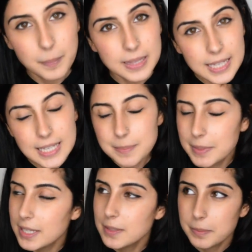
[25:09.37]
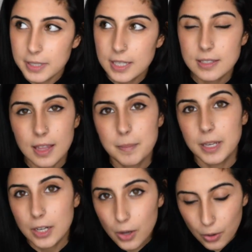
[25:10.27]
please let
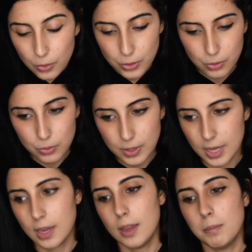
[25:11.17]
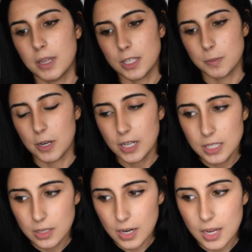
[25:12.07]
me know. You can message me on
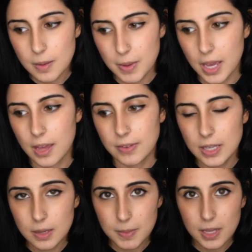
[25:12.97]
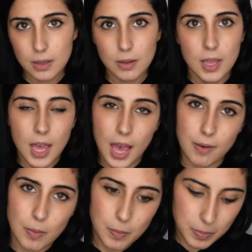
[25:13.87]
Instagram. I have an email.
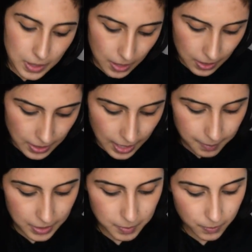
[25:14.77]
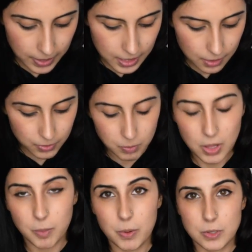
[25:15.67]
I have a blog. I'm going to be writing a few
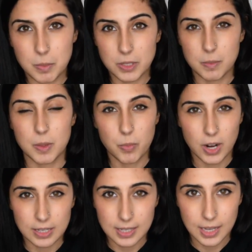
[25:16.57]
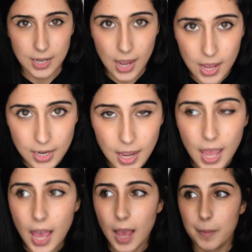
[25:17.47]
blog posts about some of the products that I got.
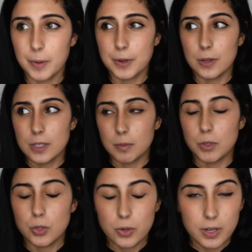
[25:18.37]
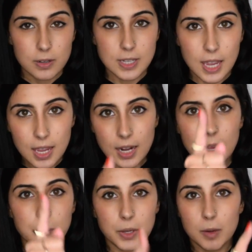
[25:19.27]
I'm going to be doing some tutorials, and
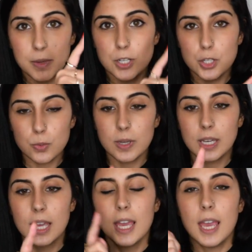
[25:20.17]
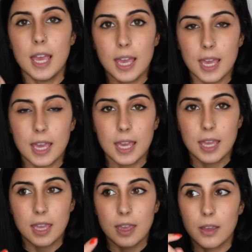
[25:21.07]
I'm going to be doing
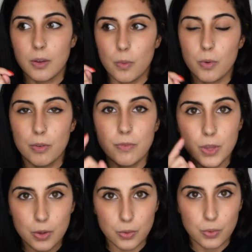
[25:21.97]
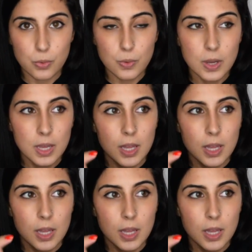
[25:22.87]
a review